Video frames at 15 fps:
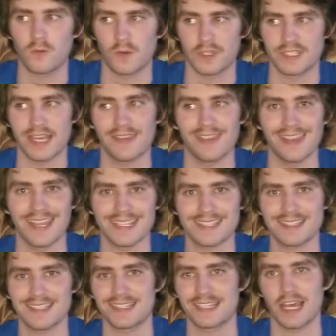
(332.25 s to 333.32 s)
where he's had
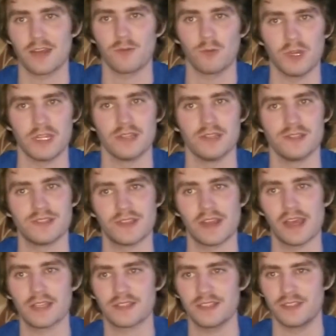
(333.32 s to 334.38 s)
less than 10 wins.
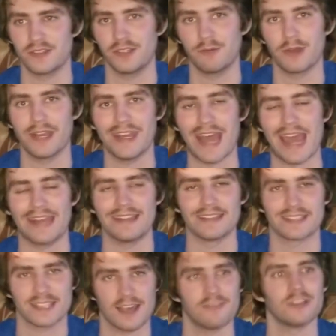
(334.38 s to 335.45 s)
And that season he went
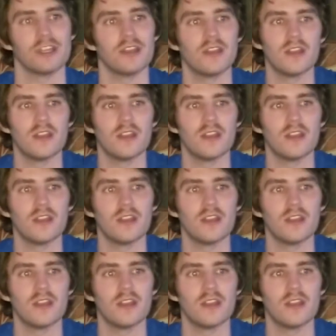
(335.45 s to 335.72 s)
9-7.